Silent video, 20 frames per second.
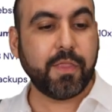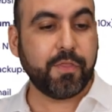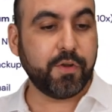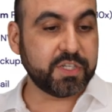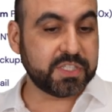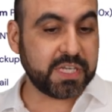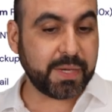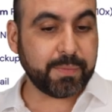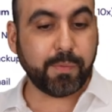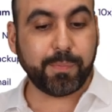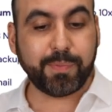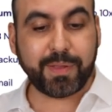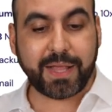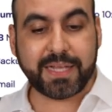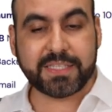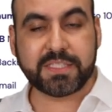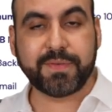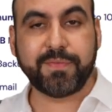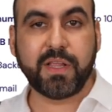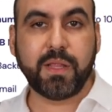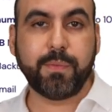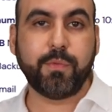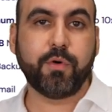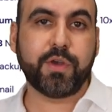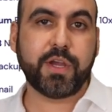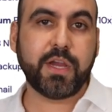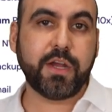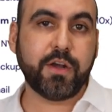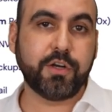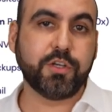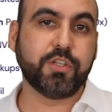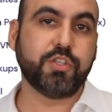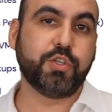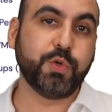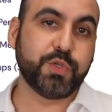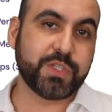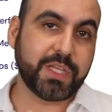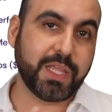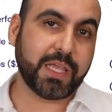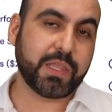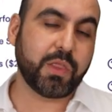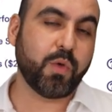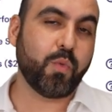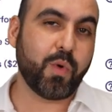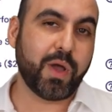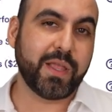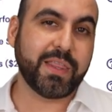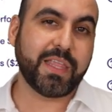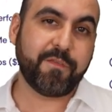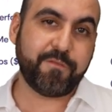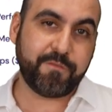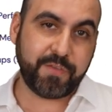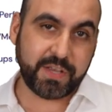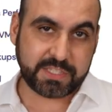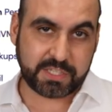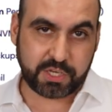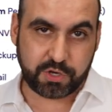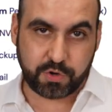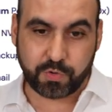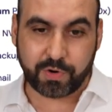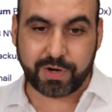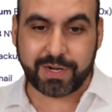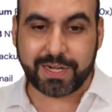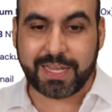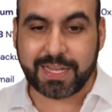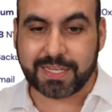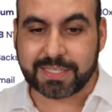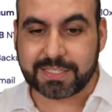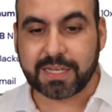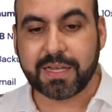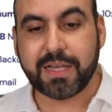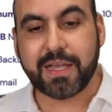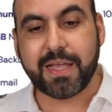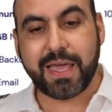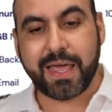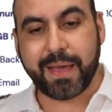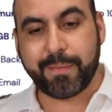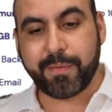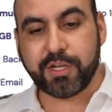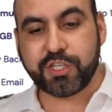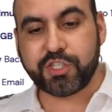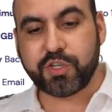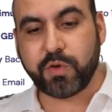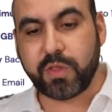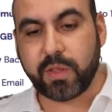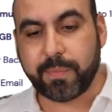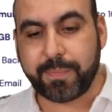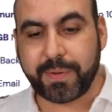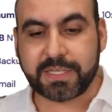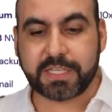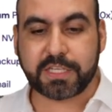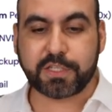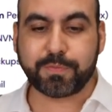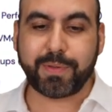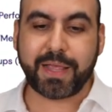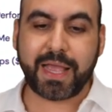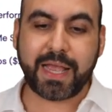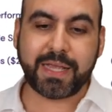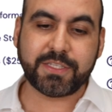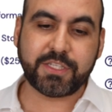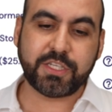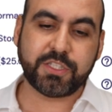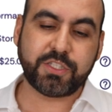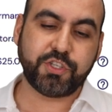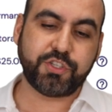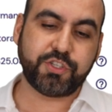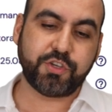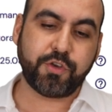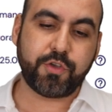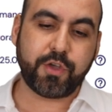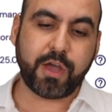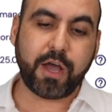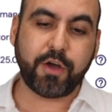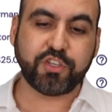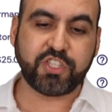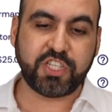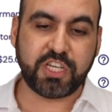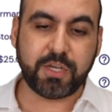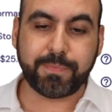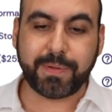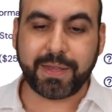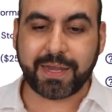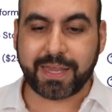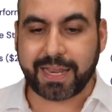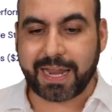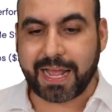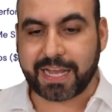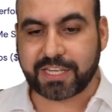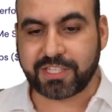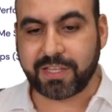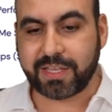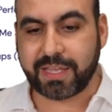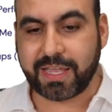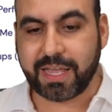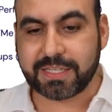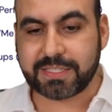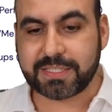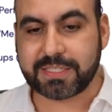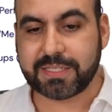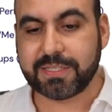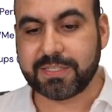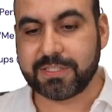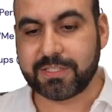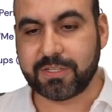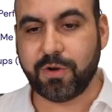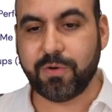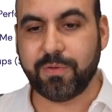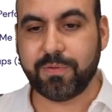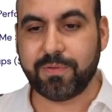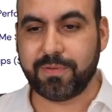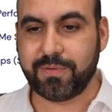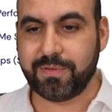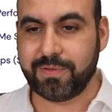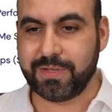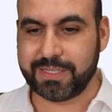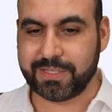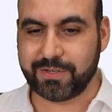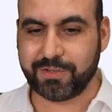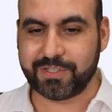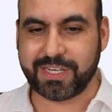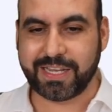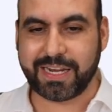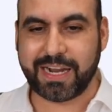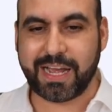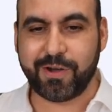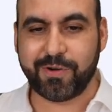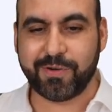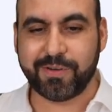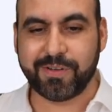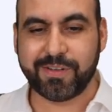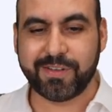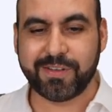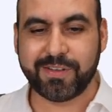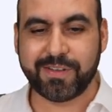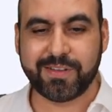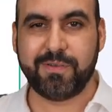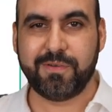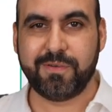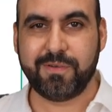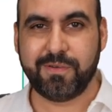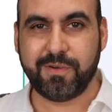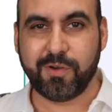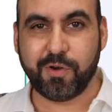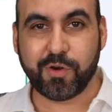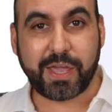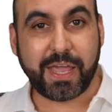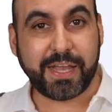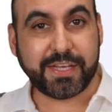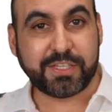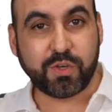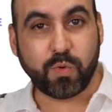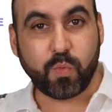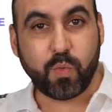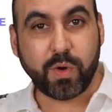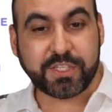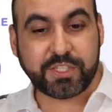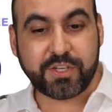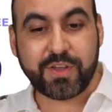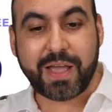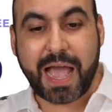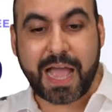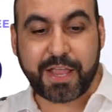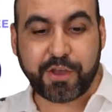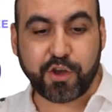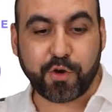there are several plans available here. Do select the one that fits your needs. I'm going to show you the business plan just to show you how cheap it could actually get. So let's go check it out. Okay, so once you add